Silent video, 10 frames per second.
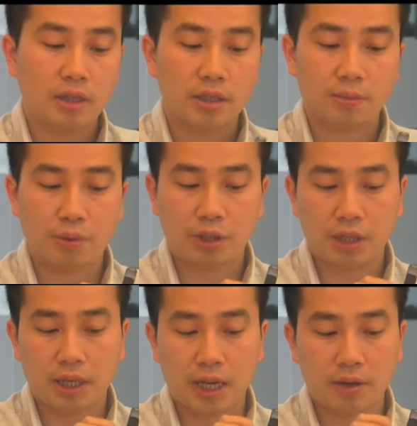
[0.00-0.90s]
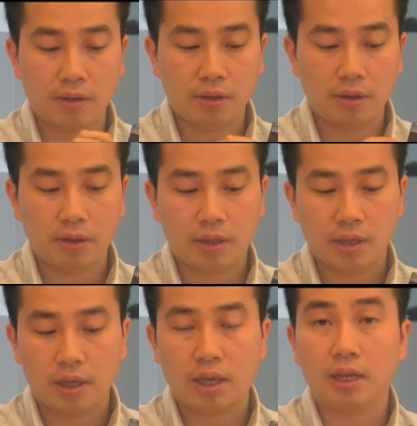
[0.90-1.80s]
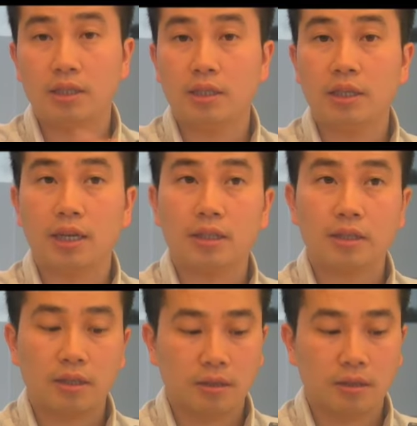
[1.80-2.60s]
just push it down and it's eject.